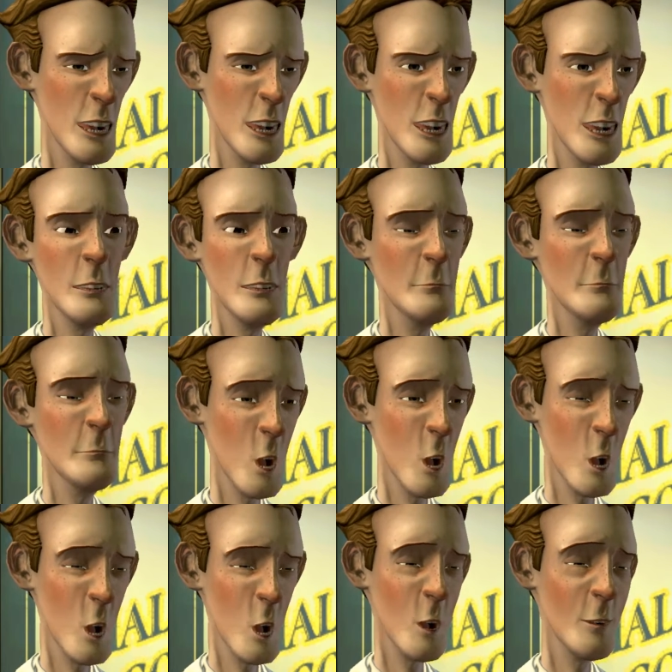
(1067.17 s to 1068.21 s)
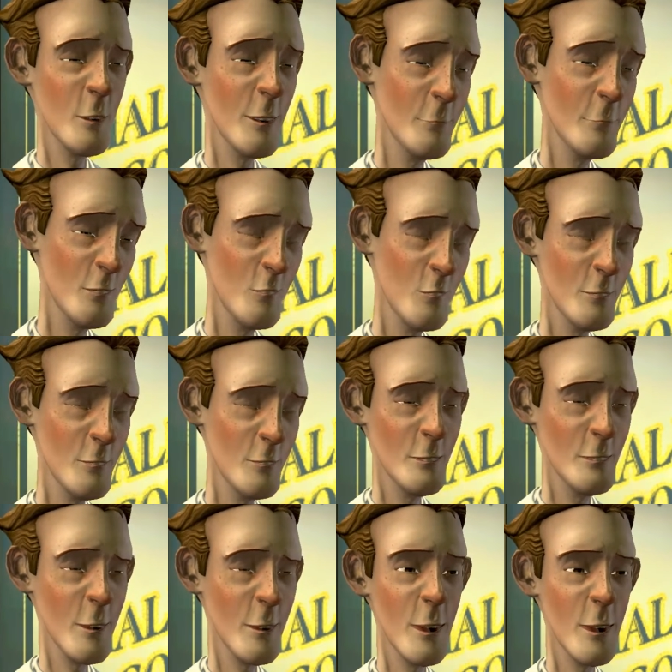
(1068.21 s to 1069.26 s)
Yeah. Oh, sure, I'm grateful
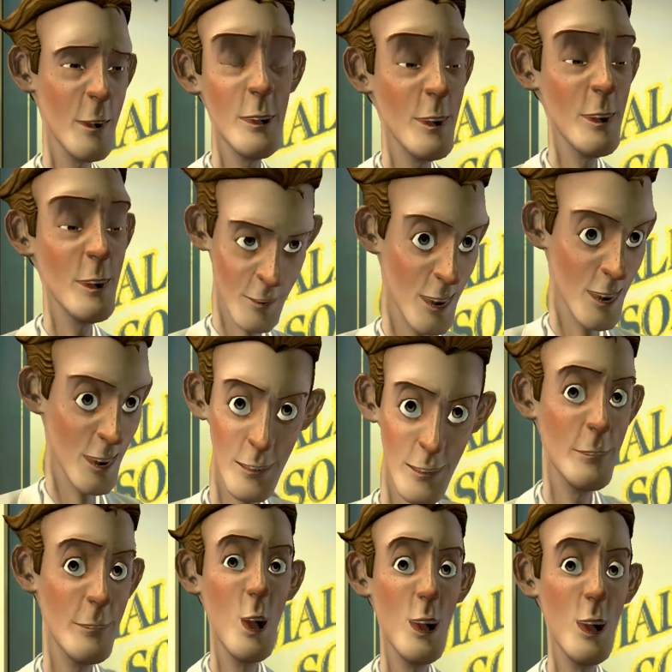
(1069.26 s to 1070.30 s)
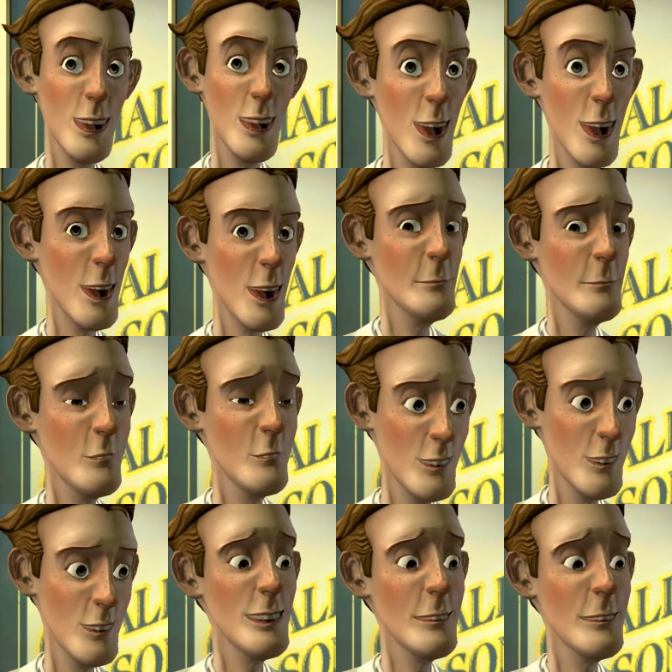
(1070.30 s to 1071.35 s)
for that. But no, I'm talking about Edna.
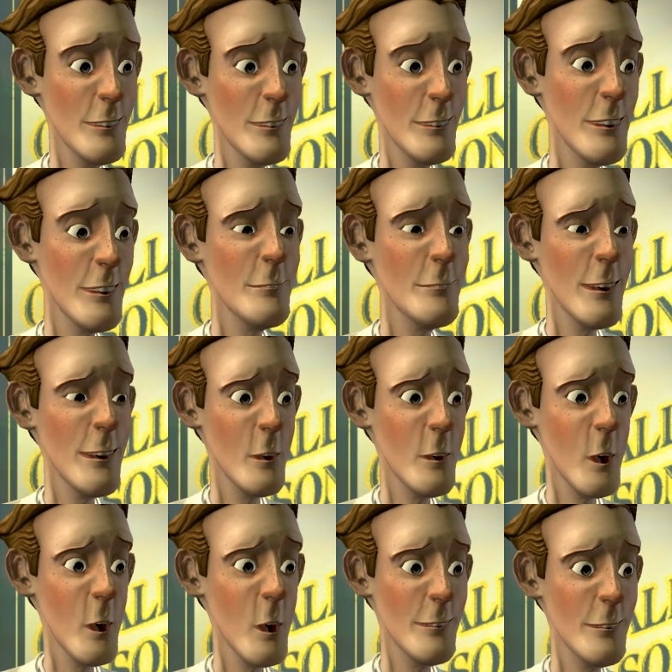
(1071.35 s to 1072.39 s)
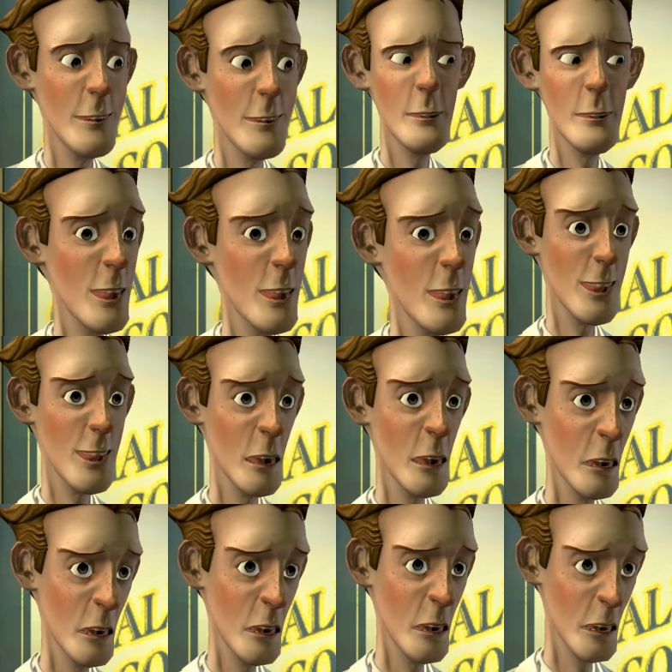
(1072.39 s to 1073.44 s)
It's funny to think of now, but until
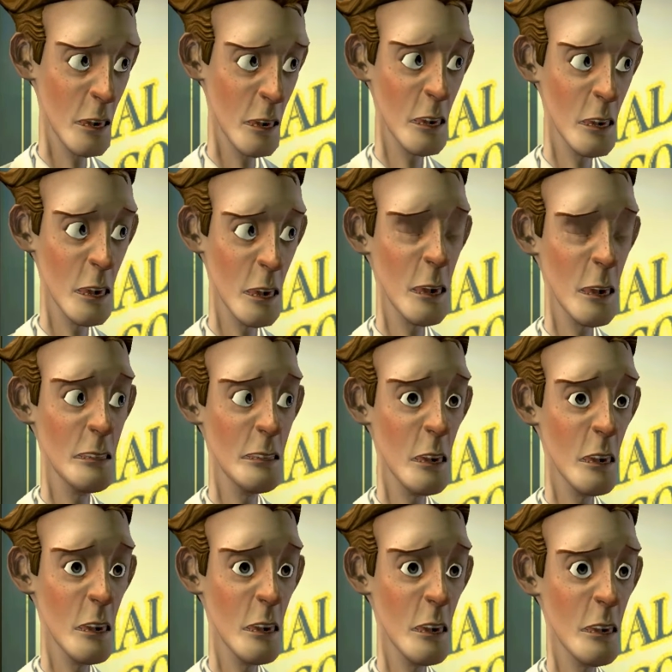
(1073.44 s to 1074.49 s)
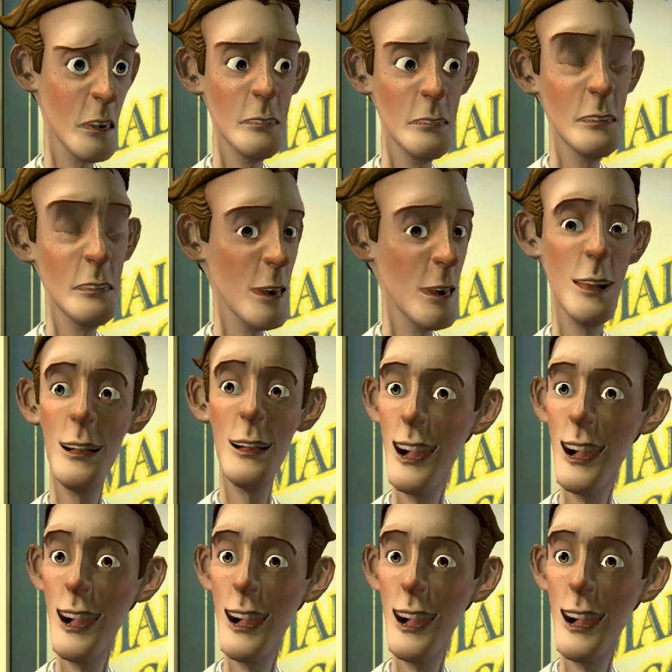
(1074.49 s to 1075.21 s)
that crisis, I actually mm-hmm, thought Edna mm-hmm.